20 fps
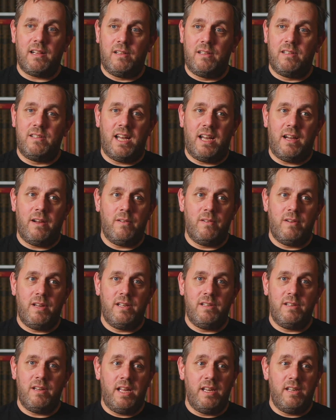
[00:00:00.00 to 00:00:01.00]
down
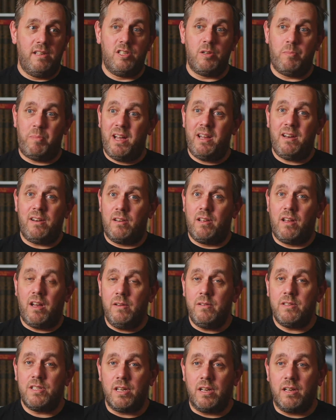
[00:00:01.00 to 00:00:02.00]
in Japan
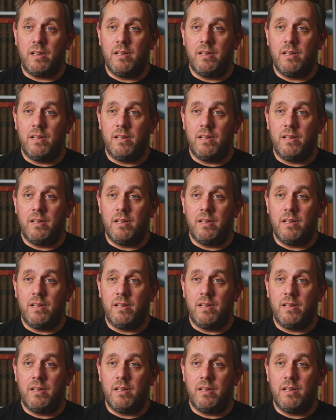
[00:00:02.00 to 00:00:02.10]
coaching,